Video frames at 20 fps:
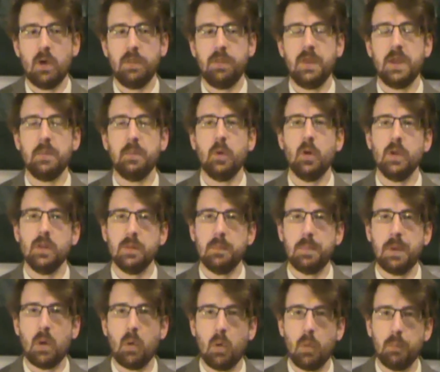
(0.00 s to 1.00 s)
I think putting the
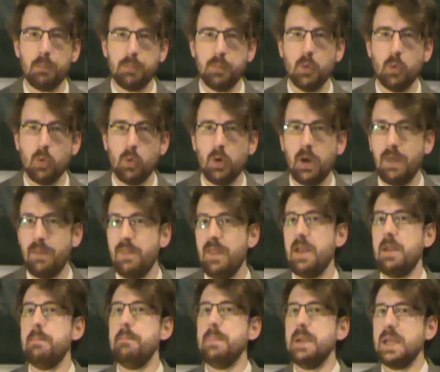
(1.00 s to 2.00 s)
belt on Braun and
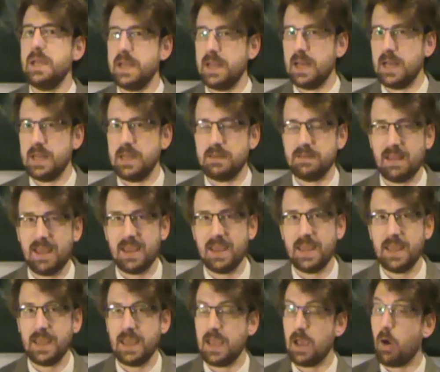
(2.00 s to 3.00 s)
then immediately
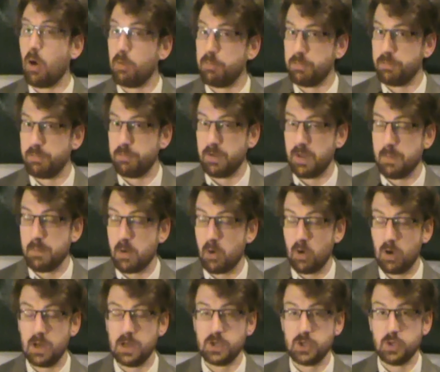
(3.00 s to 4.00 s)
taking it off of him,
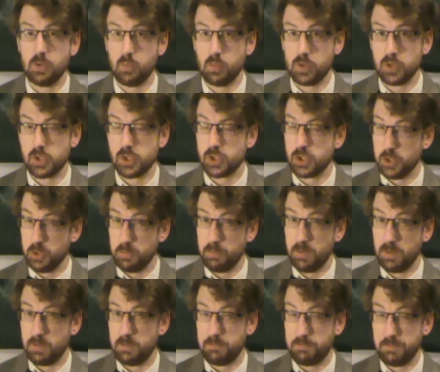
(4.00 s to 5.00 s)
or at least you would assume
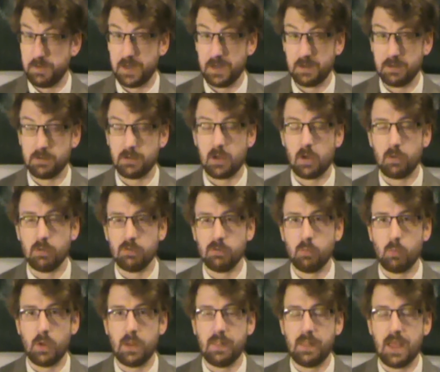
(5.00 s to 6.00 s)
that The Fiend is going
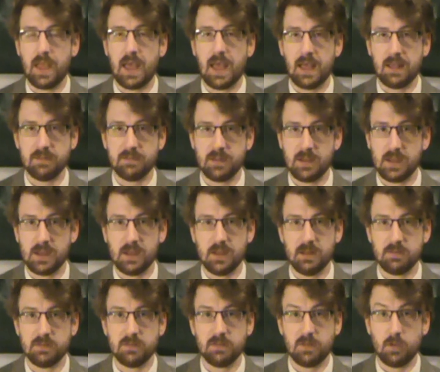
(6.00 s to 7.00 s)
to win that as he
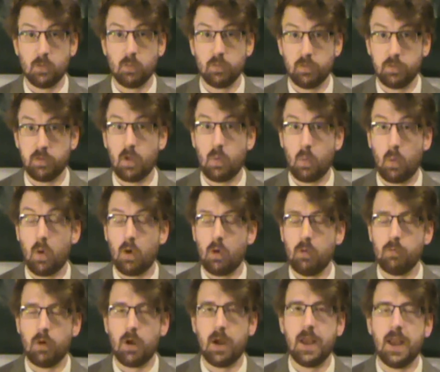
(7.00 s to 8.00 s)
is still so
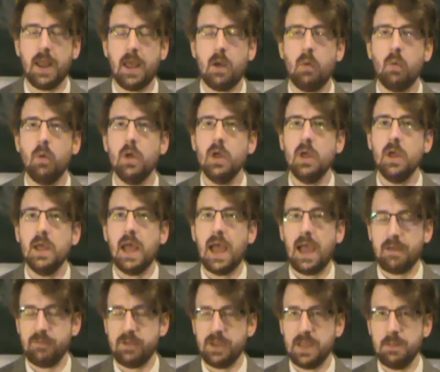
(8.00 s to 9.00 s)
hot right now.
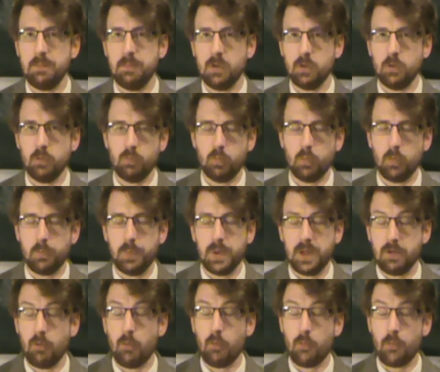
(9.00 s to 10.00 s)
Having him lose would
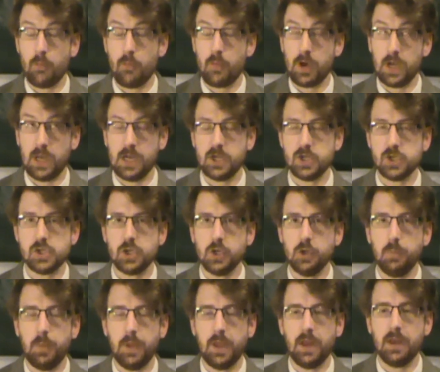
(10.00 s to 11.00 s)
be really
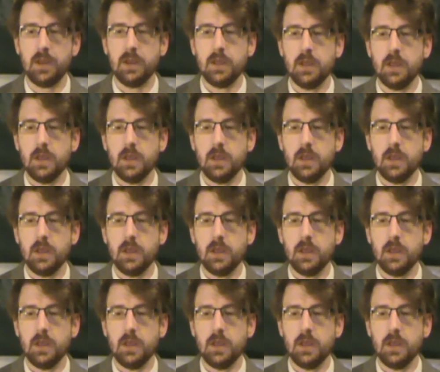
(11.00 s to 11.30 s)
stupid.